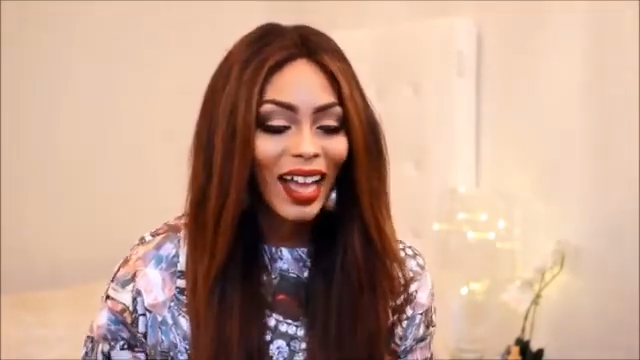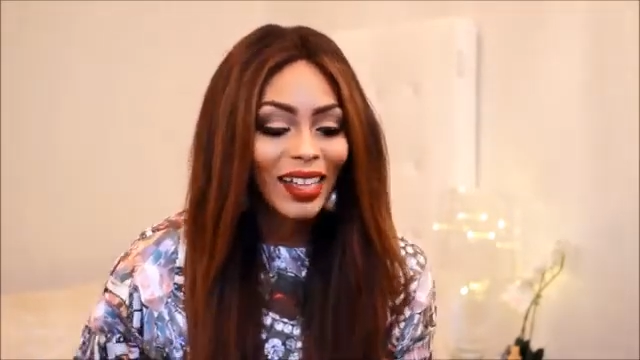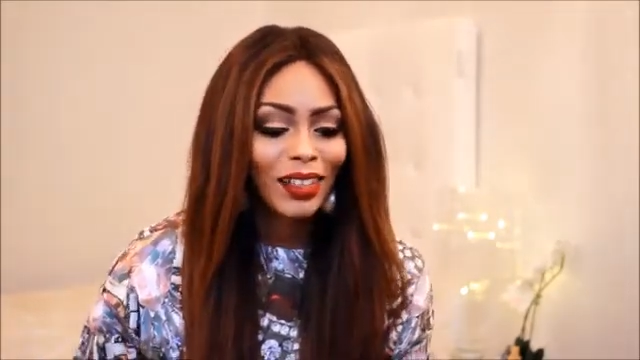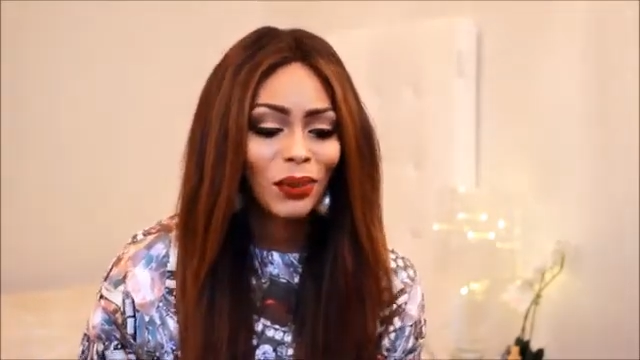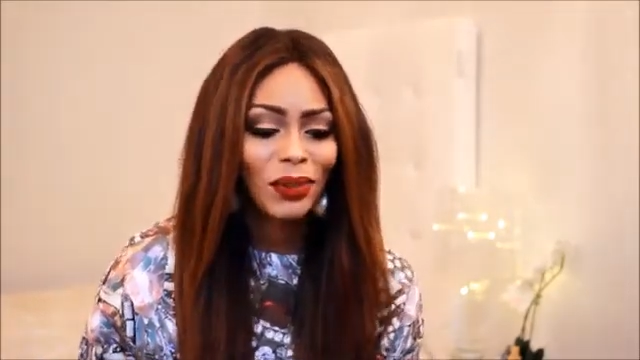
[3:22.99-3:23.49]

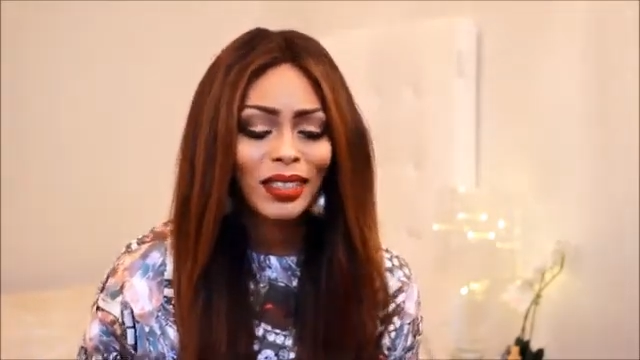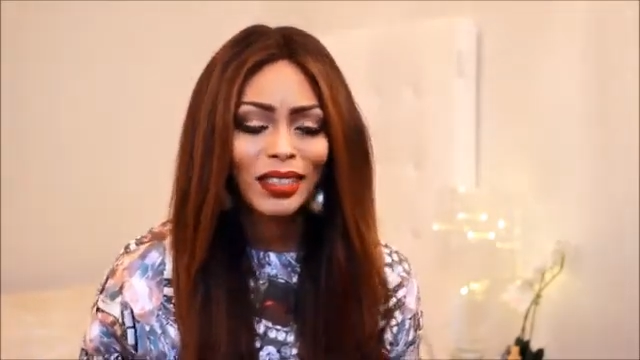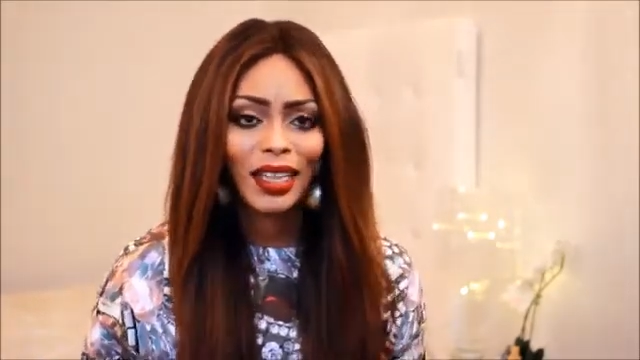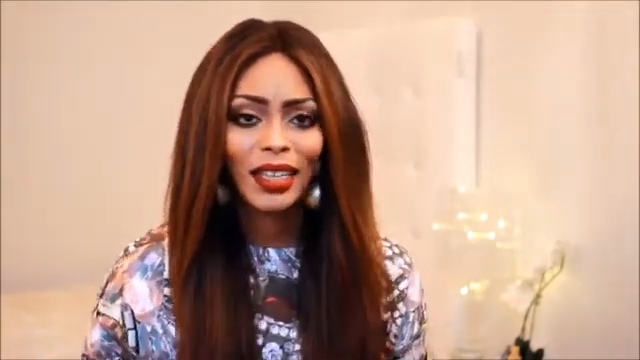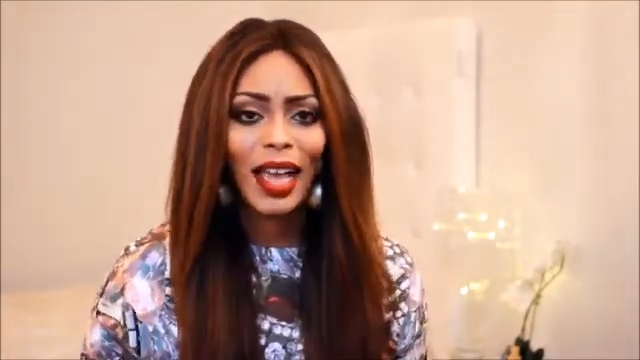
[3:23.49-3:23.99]
I always
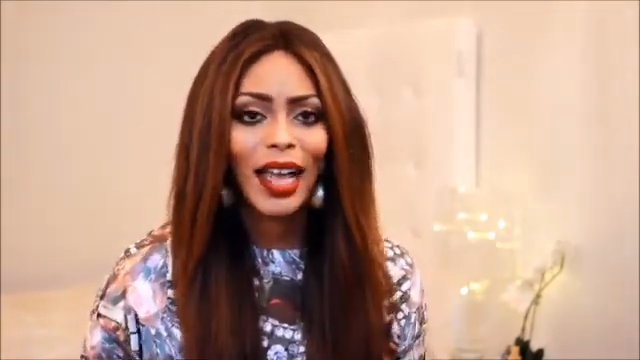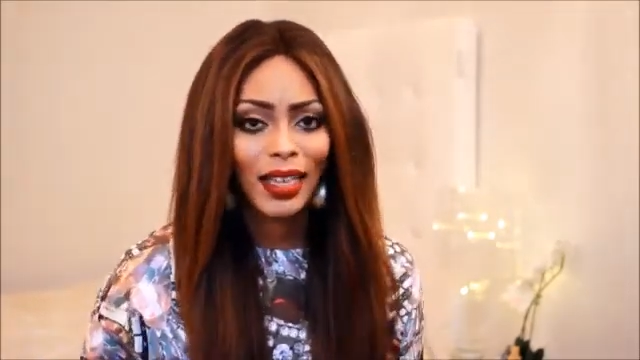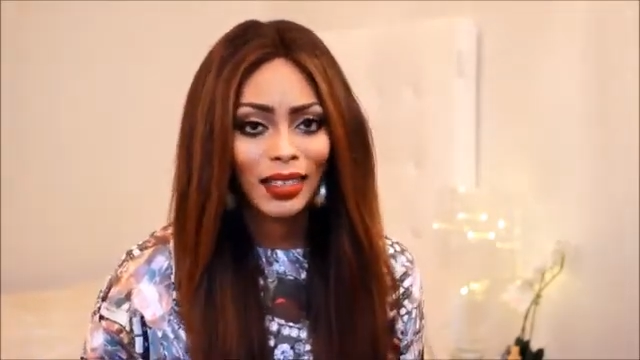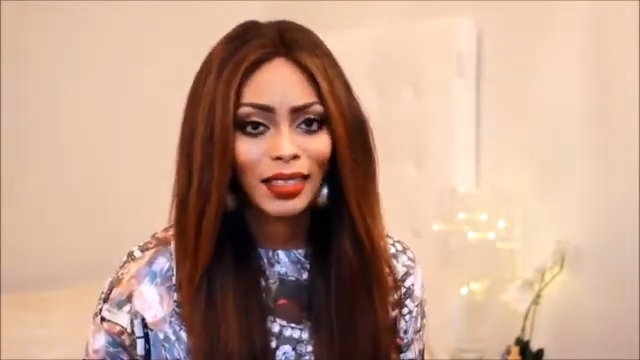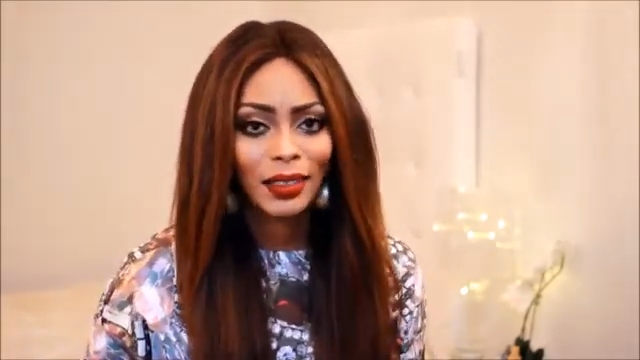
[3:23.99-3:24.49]
get
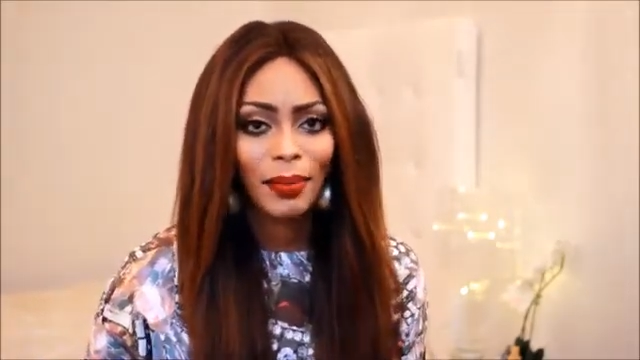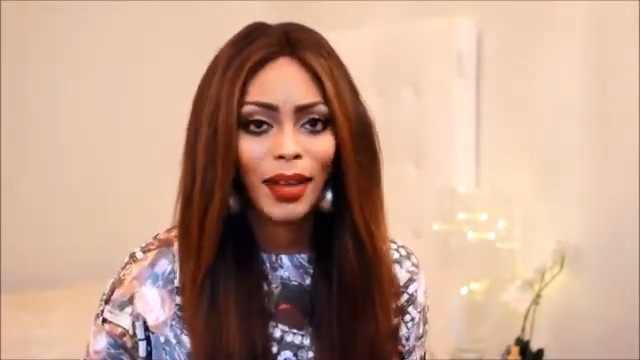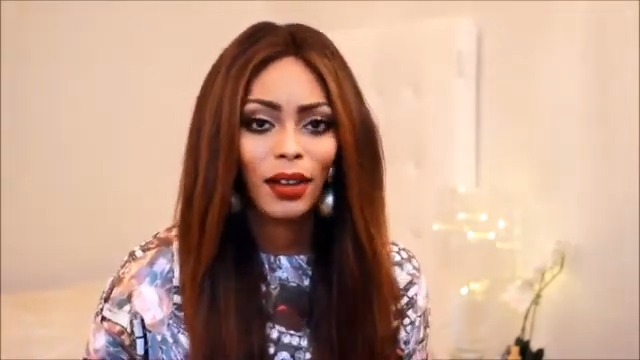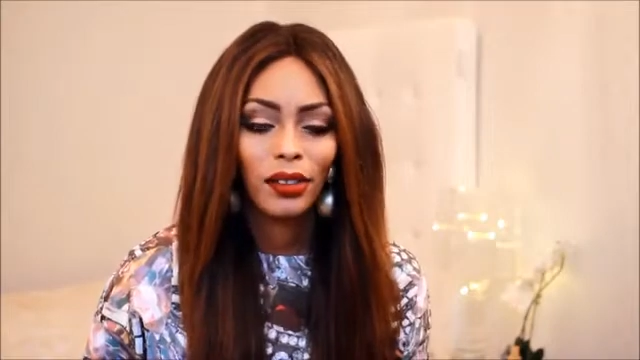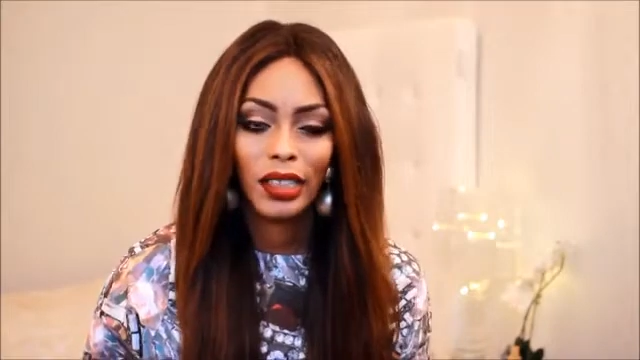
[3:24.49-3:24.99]
asked
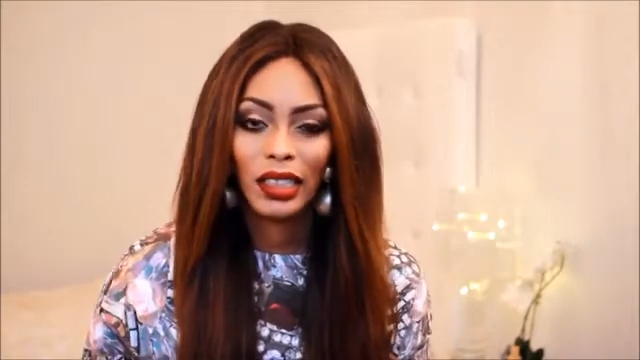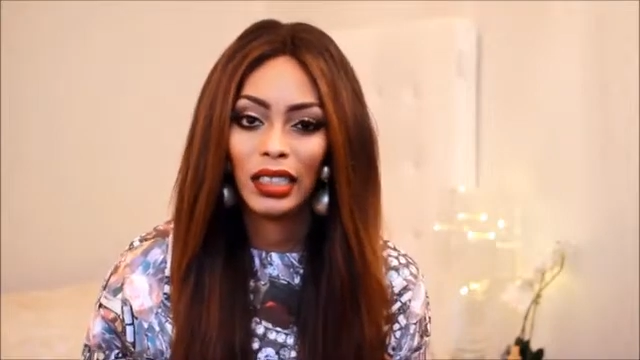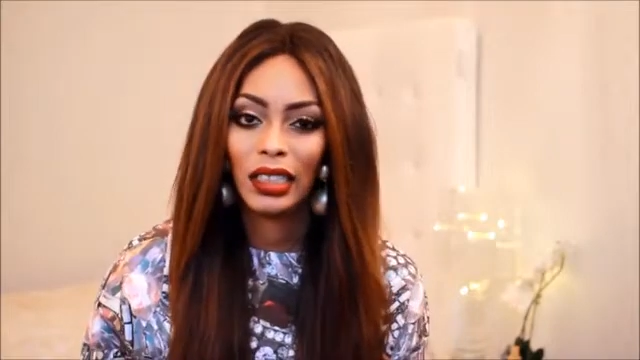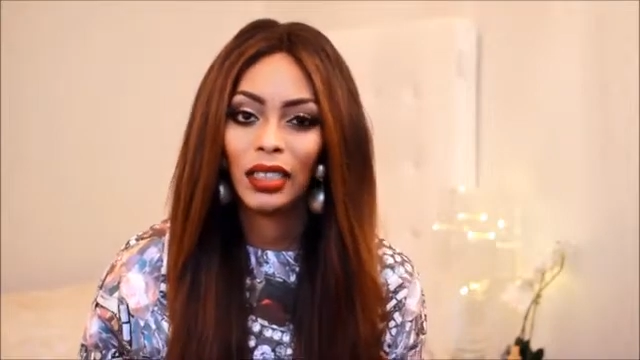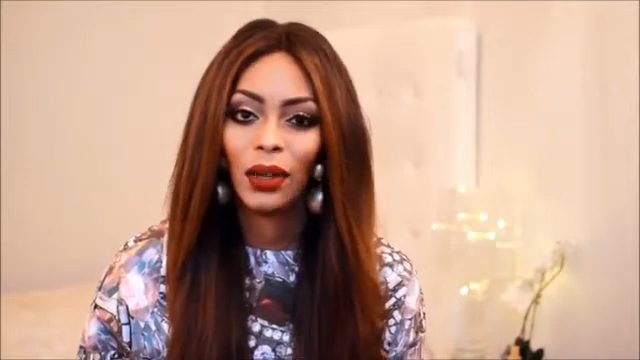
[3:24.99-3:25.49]
about
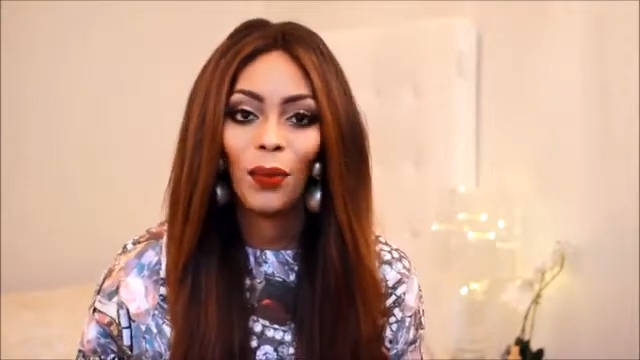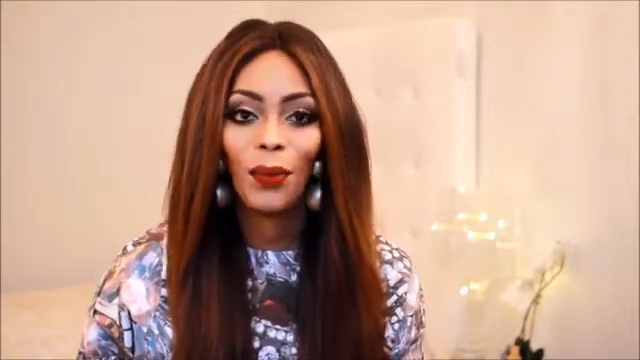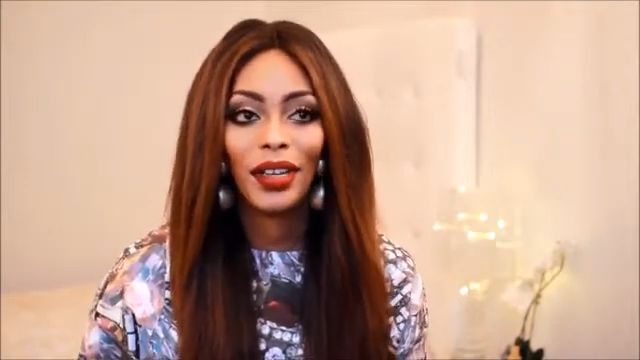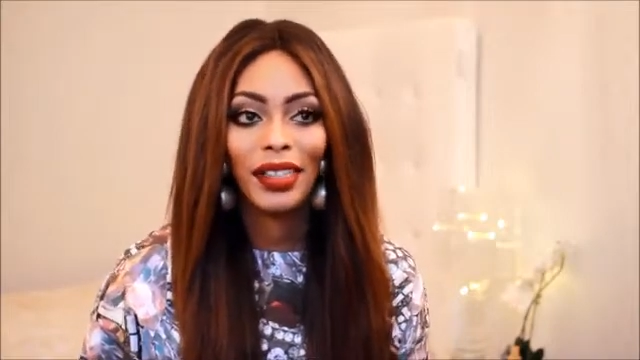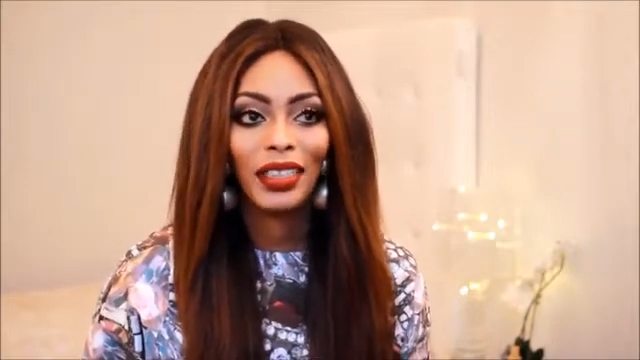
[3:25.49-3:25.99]

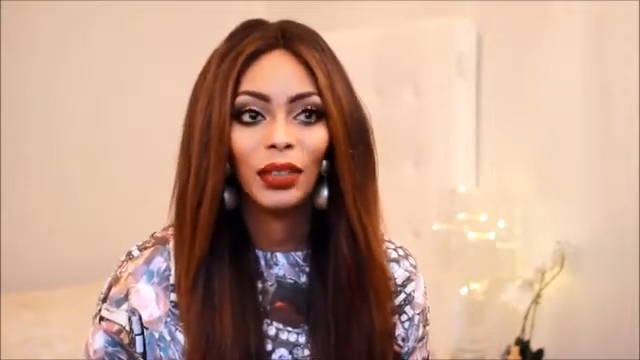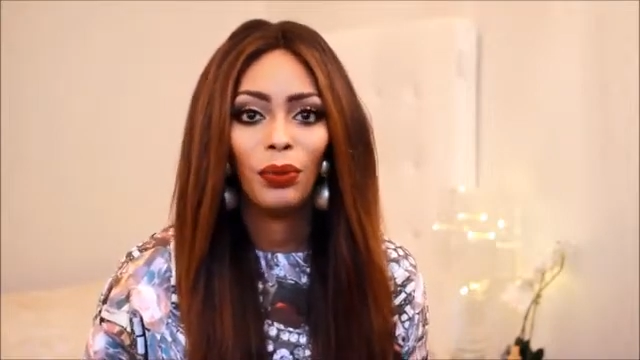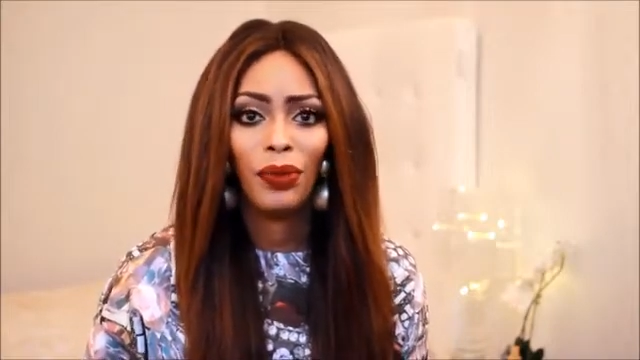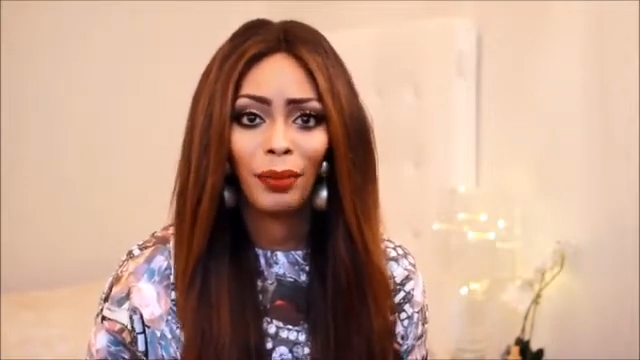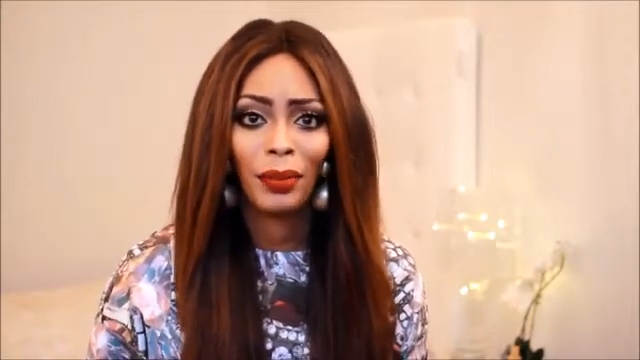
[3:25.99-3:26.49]
what is
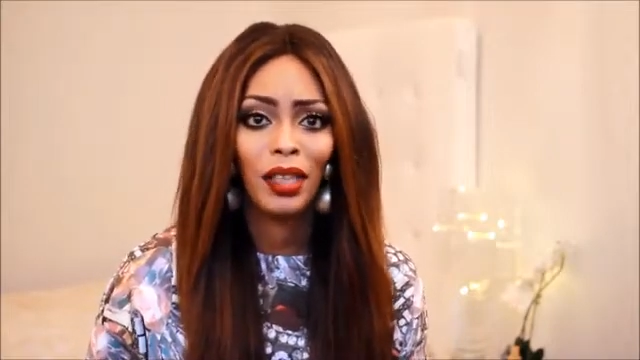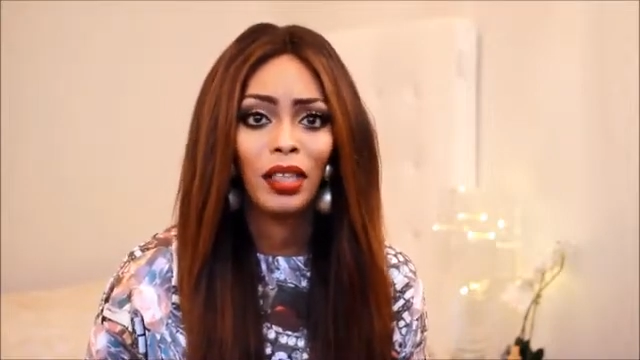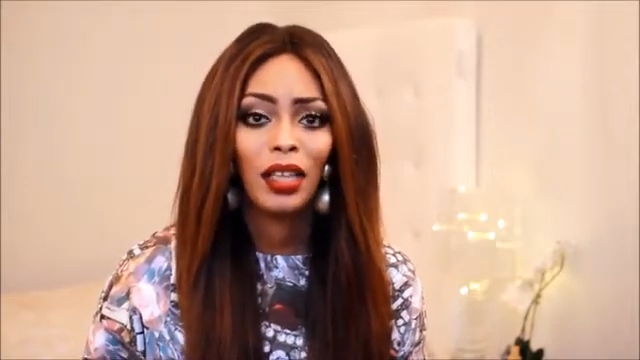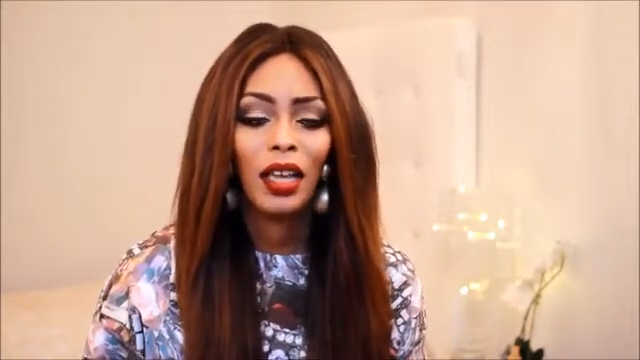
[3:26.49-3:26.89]
Remy.